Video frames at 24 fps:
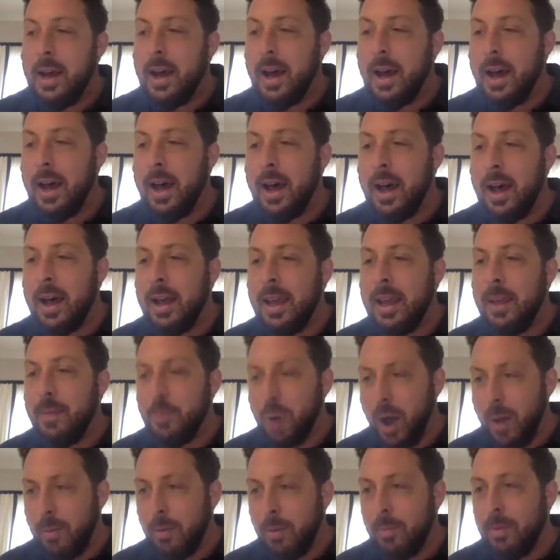uh, he
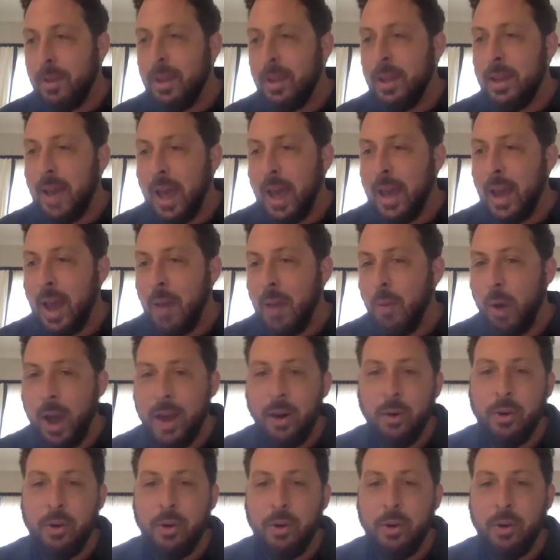probably I, I, I,